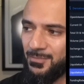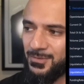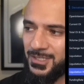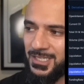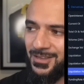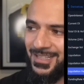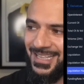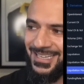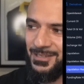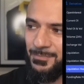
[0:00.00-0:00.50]
So
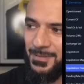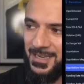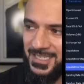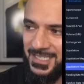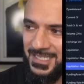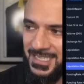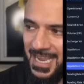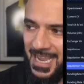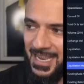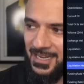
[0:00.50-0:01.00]
that's a bit
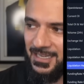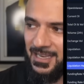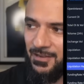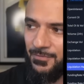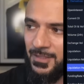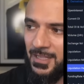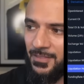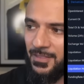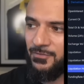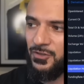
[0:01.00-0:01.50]
sad, given
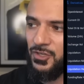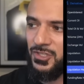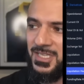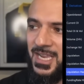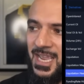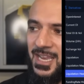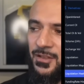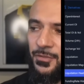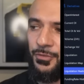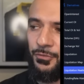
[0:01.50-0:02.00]
that they've just
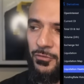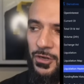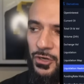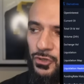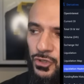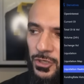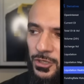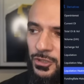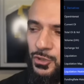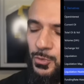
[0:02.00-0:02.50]
taken
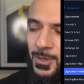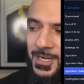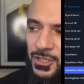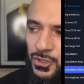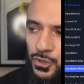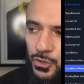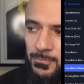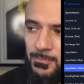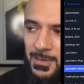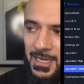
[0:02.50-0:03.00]

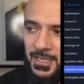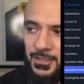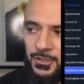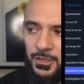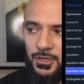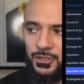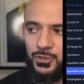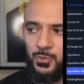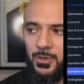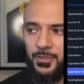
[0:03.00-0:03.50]
$322 million
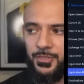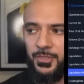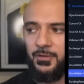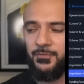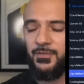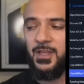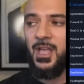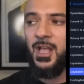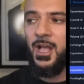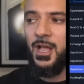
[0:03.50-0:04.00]
worth of
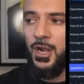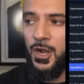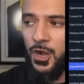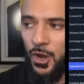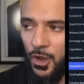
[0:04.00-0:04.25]
long